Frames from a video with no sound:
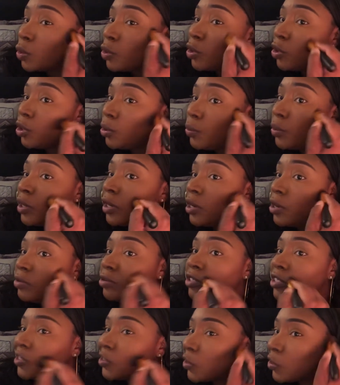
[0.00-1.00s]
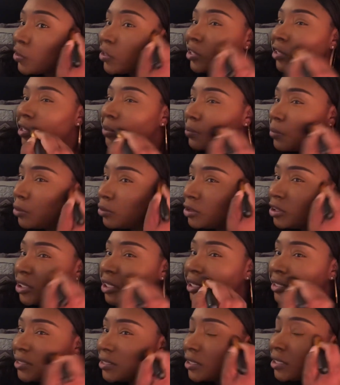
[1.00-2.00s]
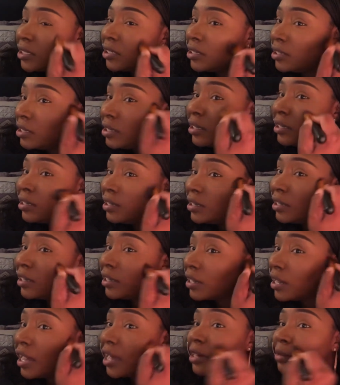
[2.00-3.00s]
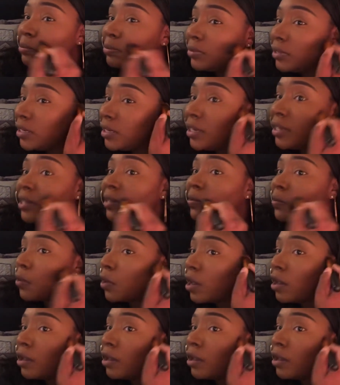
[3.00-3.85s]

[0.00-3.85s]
So you want to go in circular motions and kind of blend it.